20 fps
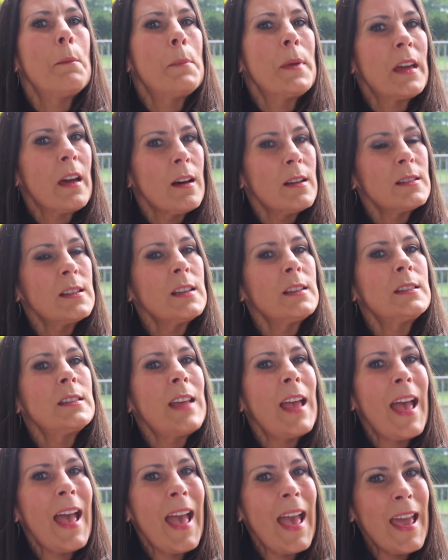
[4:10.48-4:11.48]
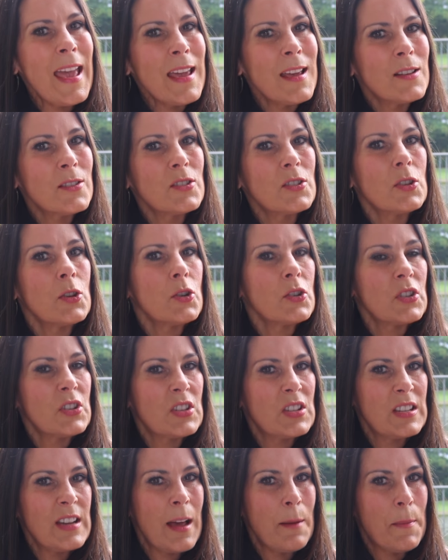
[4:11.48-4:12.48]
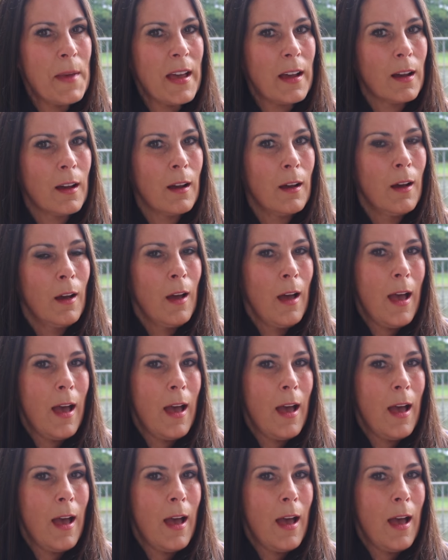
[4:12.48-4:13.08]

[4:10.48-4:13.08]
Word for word: because it takes your stomach